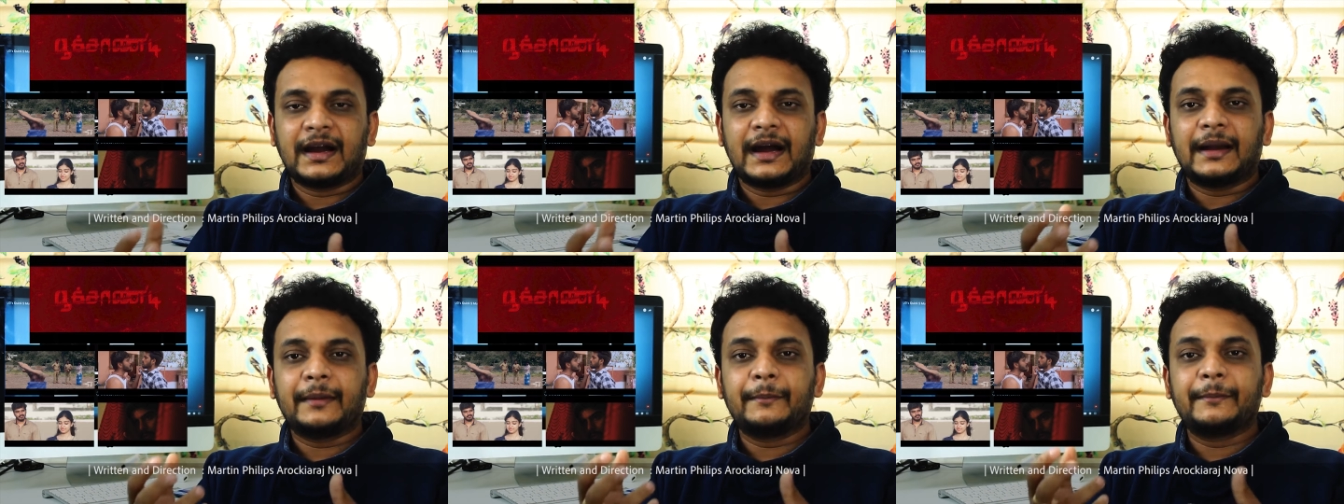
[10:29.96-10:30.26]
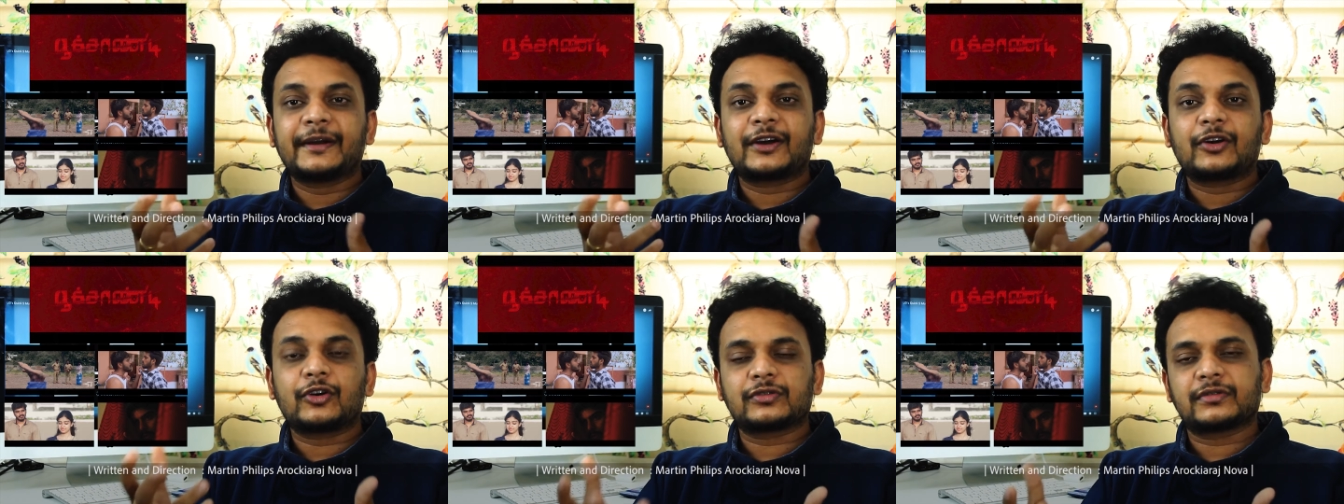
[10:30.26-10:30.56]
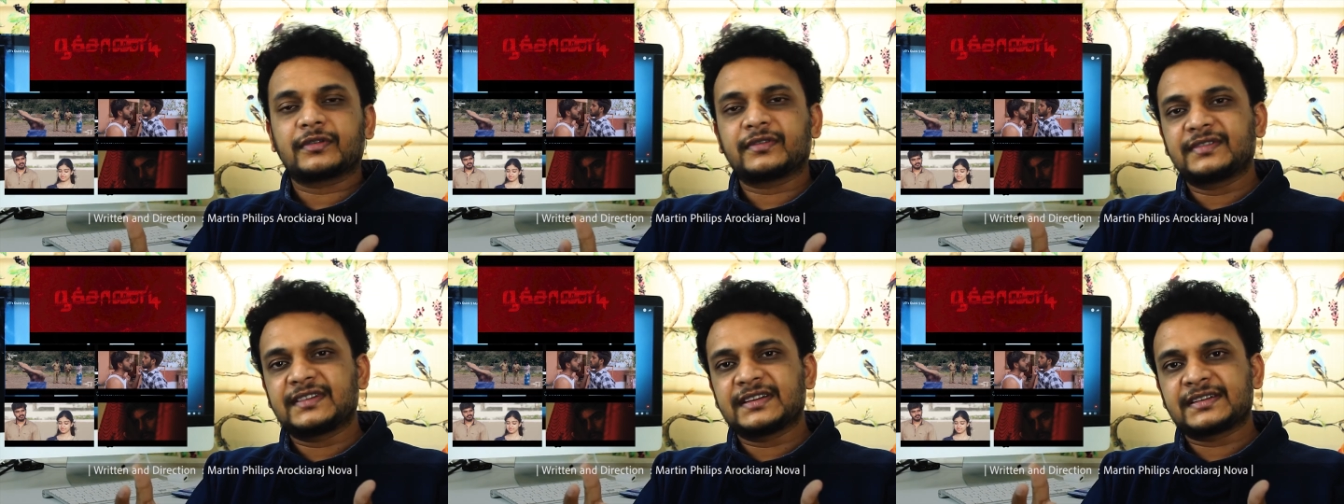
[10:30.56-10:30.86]
And
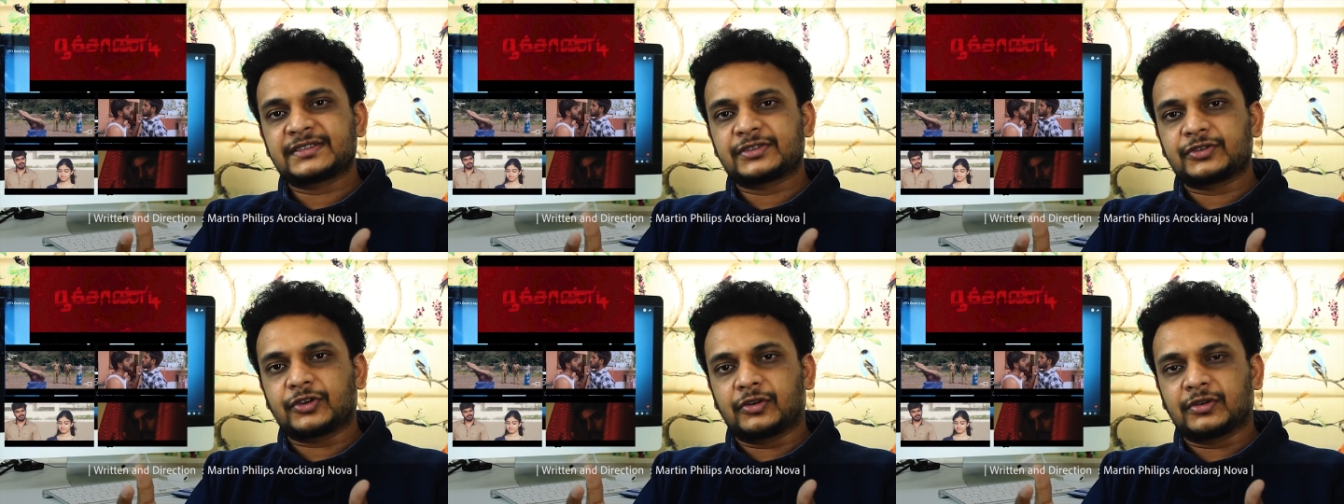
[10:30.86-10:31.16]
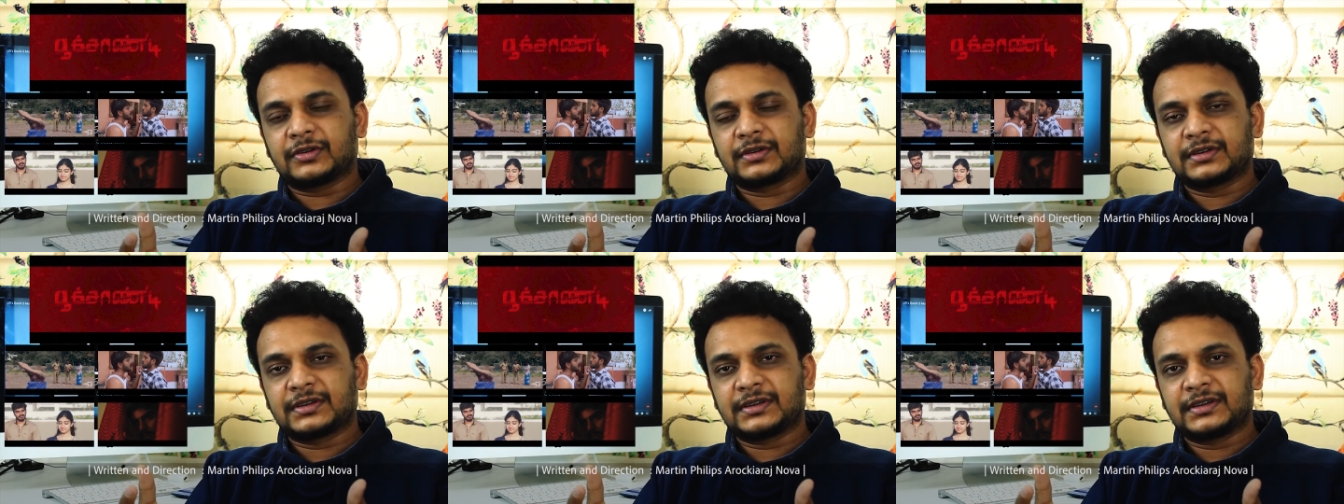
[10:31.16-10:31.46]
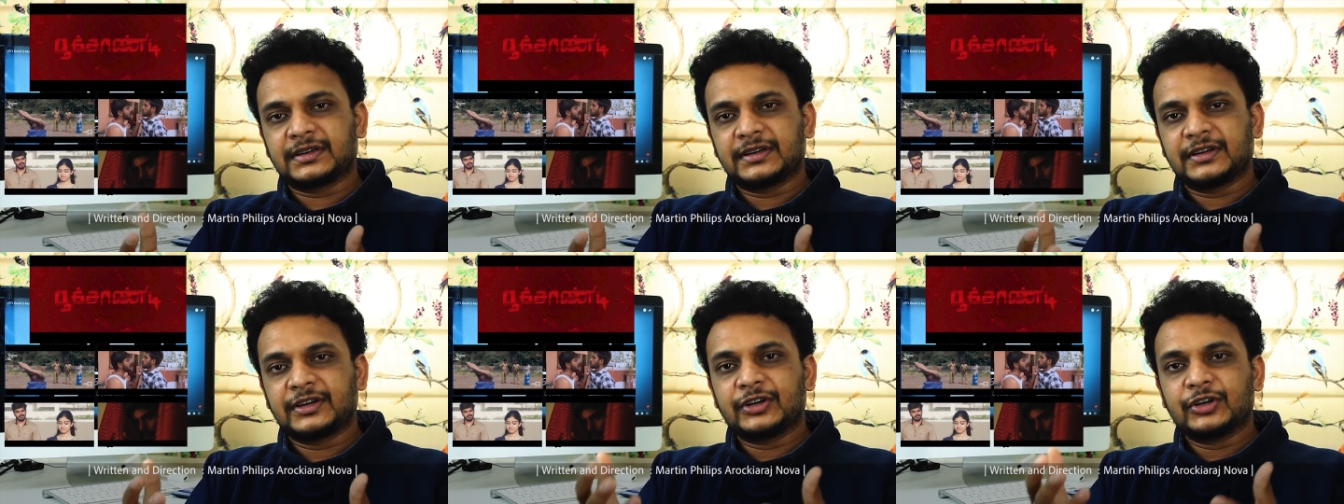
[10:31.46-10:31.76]
because of this song,
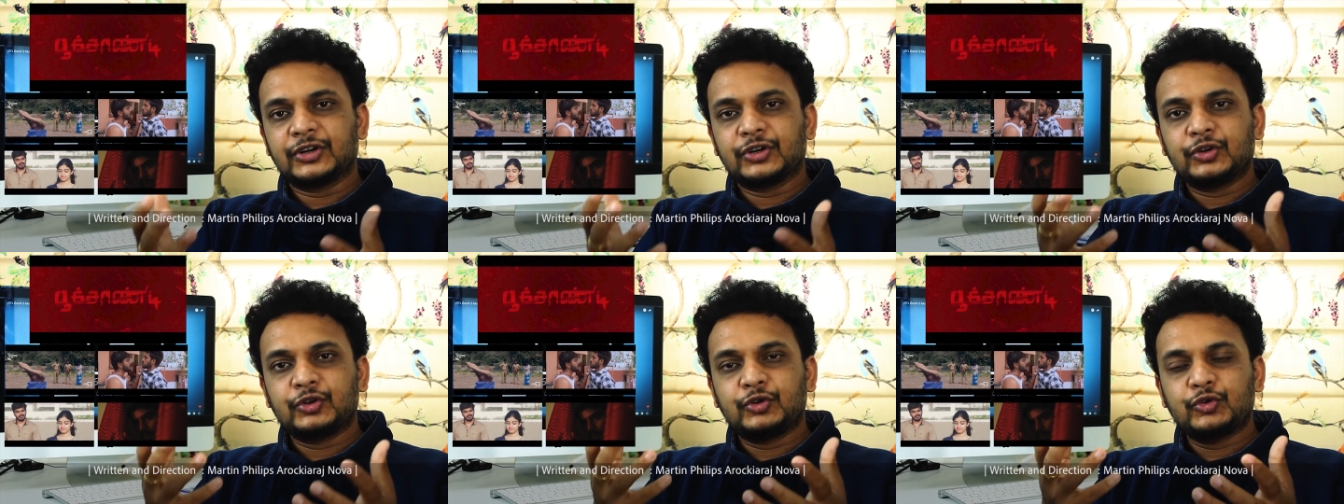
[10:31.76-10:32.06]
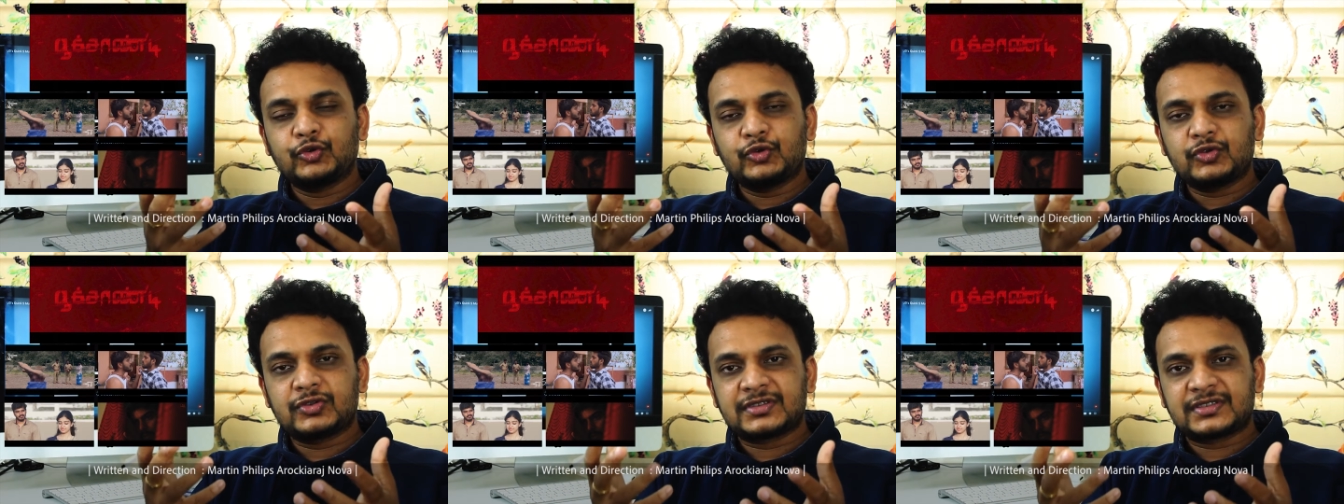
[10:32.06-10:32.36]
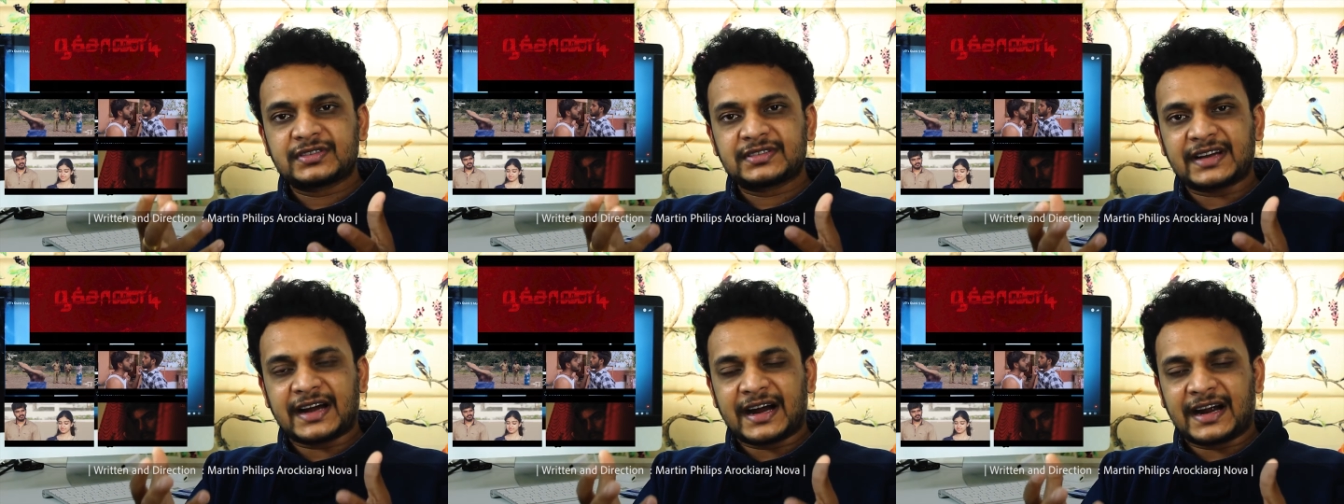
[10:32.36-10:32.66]
you
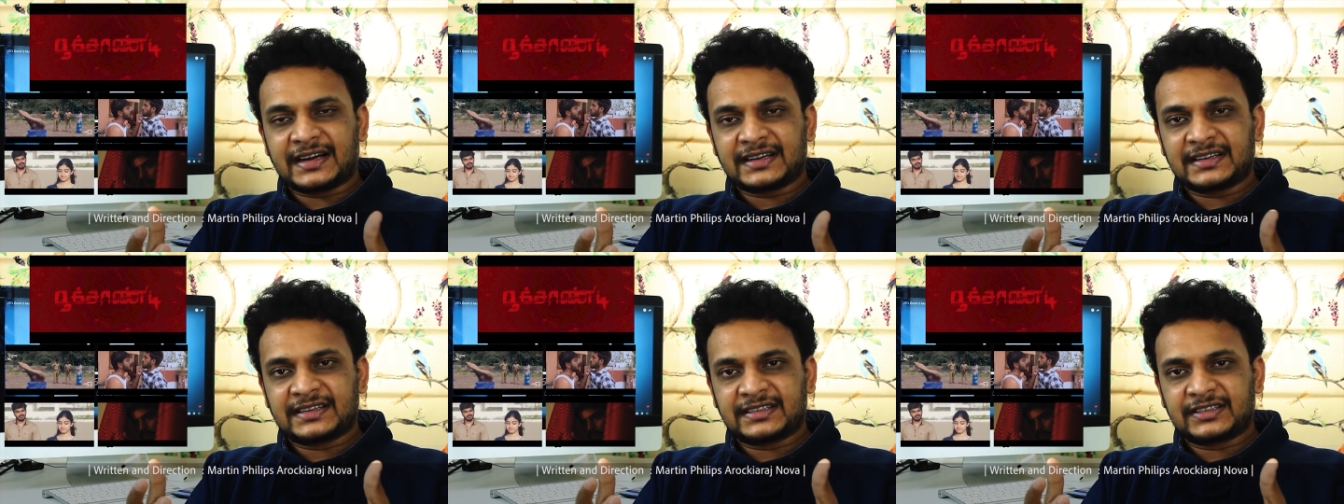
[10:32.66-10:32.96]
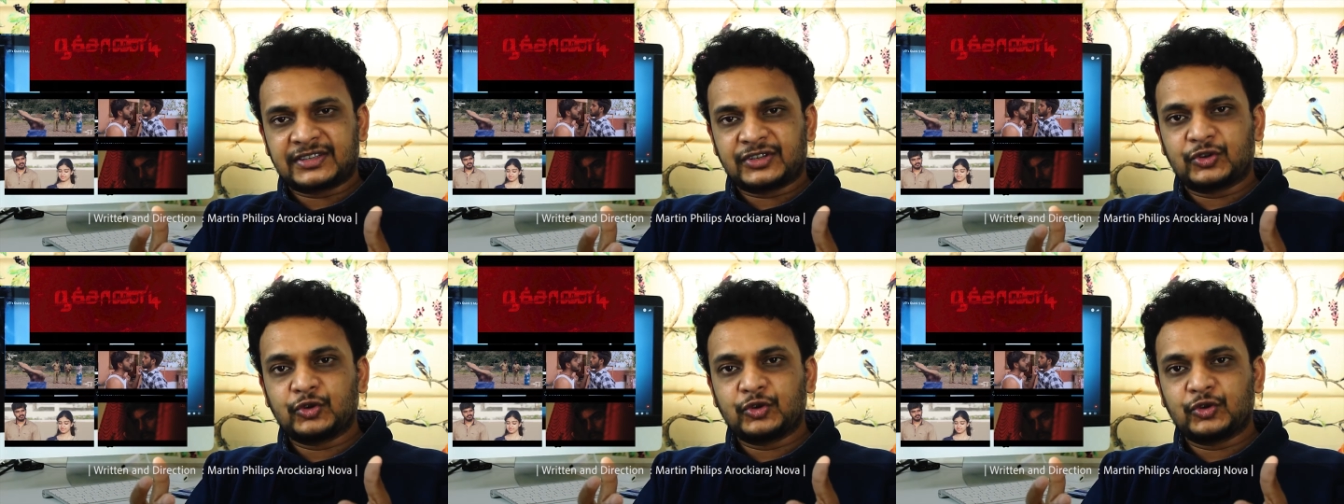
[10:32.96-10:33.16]
start